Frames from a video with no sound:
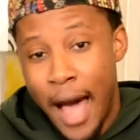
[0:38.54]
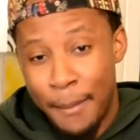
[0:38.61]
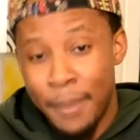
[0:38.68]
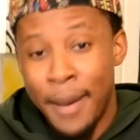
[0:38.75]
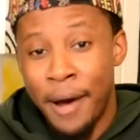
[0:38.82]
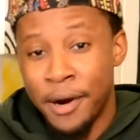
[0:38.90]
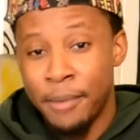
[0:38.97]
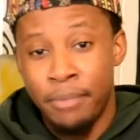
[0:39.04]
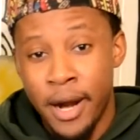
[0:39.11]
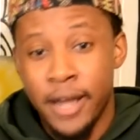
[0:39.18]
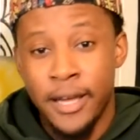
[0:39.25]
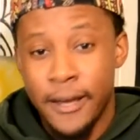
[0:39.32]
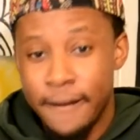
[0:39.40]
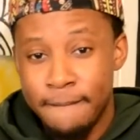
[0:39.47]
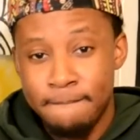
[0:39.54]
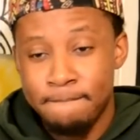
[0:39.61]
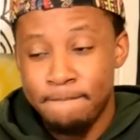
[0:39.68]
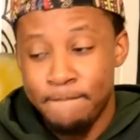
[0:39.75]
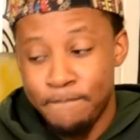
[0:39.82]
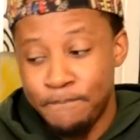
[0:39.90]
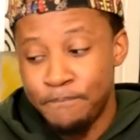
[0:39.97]
I'm about to break it.
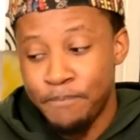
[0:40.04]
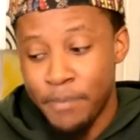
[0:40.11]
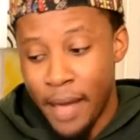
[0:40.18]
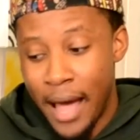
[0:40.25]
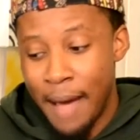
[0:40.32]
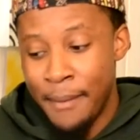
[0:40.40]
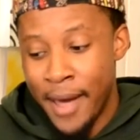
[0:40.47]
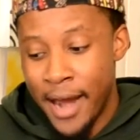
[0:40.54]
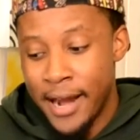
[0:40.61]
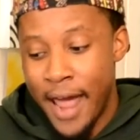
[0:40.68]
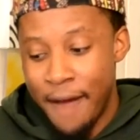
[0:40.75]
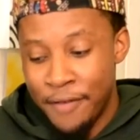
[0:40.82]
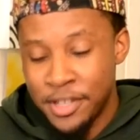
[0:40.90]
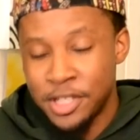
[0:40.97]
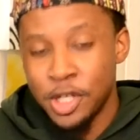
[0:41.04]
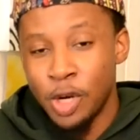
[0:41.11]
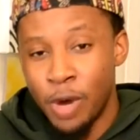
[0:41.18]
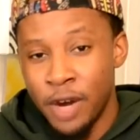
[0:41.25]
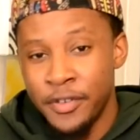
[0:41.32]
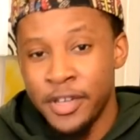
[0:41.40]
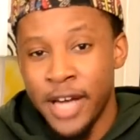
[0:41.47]
I made every single
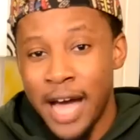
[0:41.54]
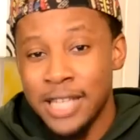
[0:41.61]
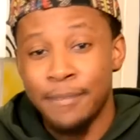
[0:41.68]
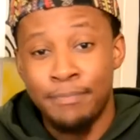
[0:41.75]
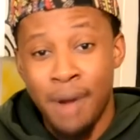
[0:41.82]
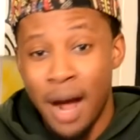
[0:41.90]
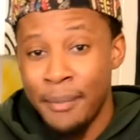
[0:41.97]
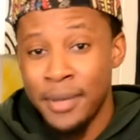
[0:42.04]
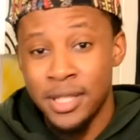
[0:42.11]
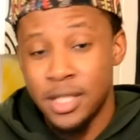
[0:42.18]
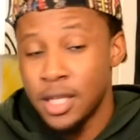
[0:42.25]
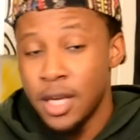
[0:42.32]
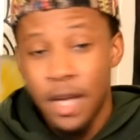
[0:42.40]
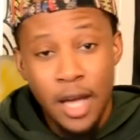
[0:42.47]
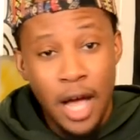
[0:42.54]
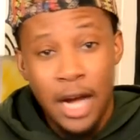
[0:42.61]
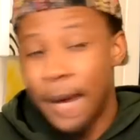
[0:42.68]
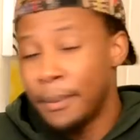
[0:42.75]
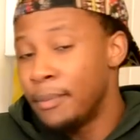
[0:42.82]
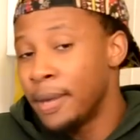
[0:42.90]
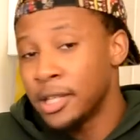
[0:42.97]
one of you guys a promise a
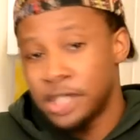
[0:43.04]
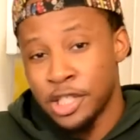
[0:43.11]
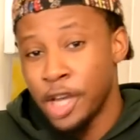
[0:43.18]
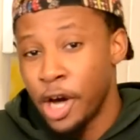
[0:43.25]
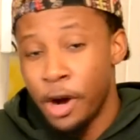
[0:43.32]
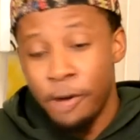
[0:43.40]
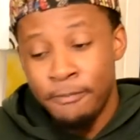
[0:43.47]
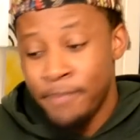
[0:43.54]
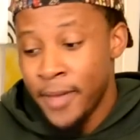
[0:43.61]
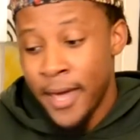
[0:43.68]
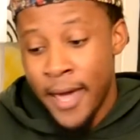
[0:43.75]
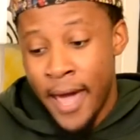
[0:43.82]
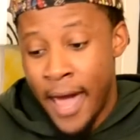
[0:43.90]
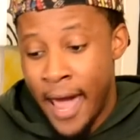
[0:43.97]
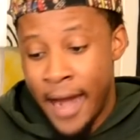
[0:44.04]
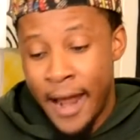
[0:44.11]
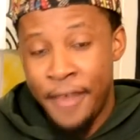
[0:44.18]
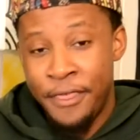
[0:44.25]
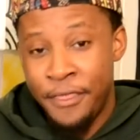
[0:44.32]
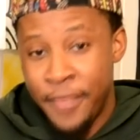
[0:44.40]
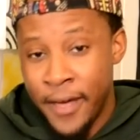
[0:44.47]
couple months ago, and
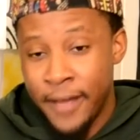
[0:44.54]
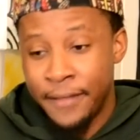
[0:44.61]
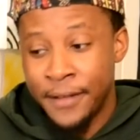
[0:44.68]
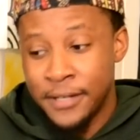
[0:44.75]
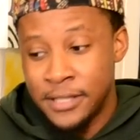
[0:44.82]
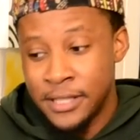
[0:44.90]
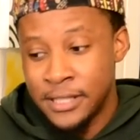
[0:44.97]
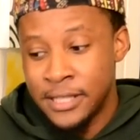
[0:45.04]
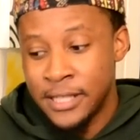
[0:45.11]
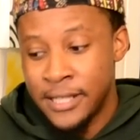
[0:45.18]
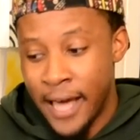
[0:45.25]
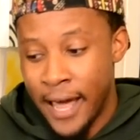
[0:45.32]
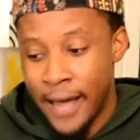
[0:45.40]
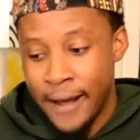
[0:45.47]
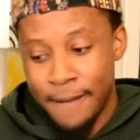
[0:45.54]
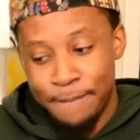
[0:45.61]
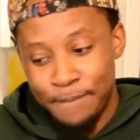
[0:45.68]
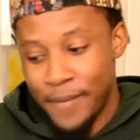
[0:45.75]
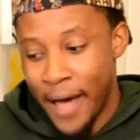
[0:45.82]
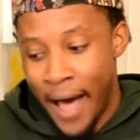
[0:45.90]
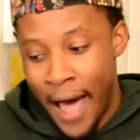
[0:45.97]
I think this is the day
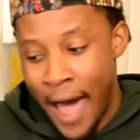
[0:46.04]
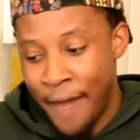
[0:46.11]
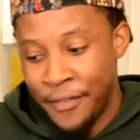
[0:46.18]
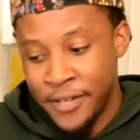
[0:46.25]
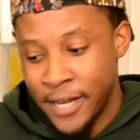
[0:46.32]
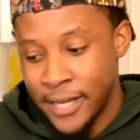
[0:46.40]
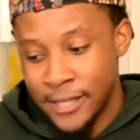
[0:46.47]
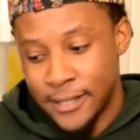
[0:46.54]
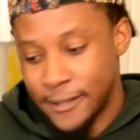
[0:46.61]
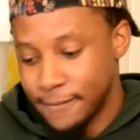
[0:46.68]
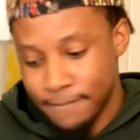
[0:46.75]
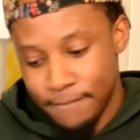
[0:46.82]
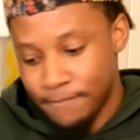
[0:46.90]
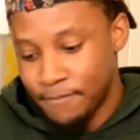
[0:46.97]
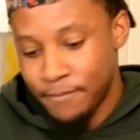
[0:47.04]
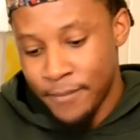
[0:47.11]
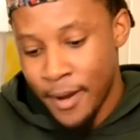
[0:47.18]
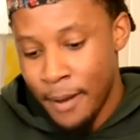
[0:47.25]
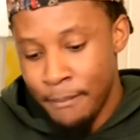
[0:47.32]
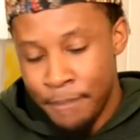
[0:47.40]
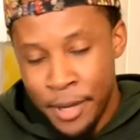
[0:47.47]
I have to just
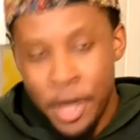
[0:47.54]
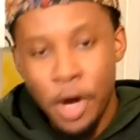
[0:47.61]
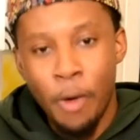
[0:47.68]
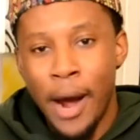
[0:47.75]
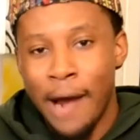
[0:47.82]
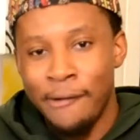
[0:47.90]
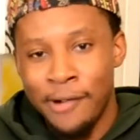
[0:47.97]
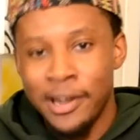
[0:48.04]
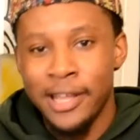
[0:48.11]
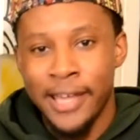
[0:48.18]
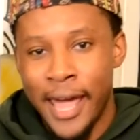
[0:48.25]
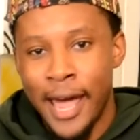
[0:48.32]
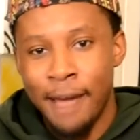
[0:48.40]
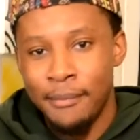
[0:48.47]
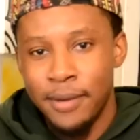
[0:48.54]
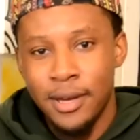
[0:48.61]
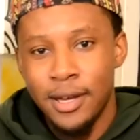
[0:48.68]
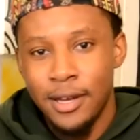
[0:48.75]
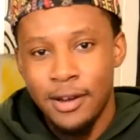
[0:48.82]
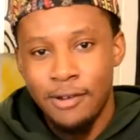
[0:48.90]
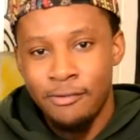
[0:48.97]
be who I really am
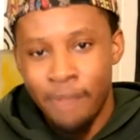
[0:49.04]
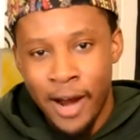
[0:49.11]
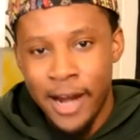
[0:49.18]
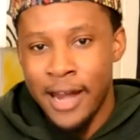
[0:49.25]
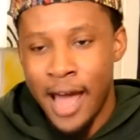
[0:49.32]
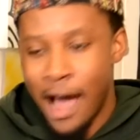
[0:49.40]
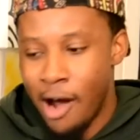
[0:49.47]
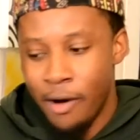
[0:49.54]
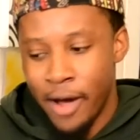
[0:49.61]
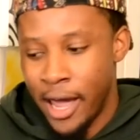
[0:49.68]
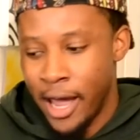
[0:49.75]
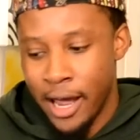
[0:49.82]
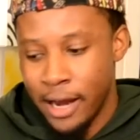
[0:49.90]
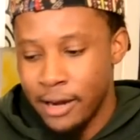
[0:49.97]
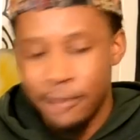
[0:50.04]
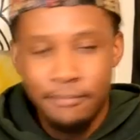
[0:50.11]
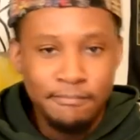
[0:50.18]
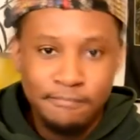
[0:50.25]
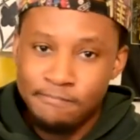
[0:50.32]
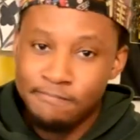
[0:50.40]
right now and